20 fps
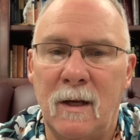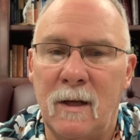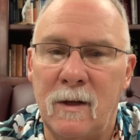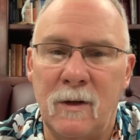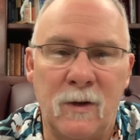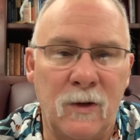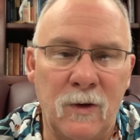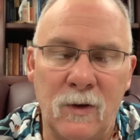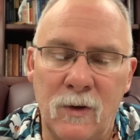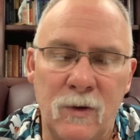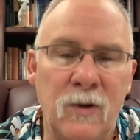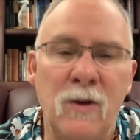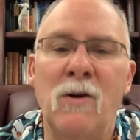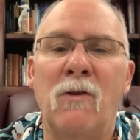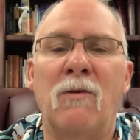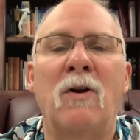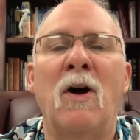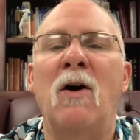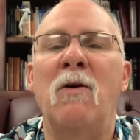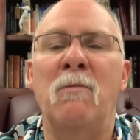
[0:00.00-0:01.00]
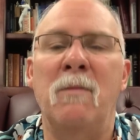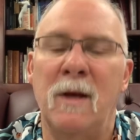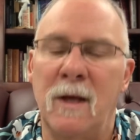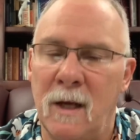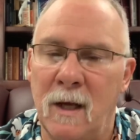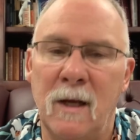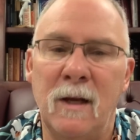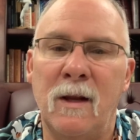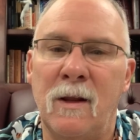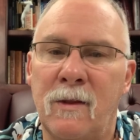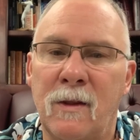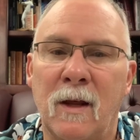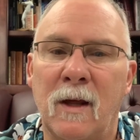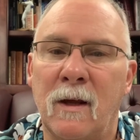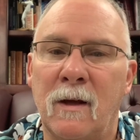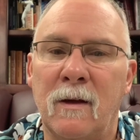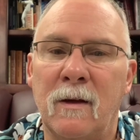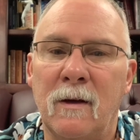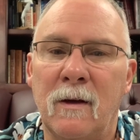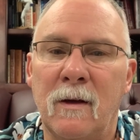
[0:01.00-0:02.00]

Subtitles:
You don't owe me anything."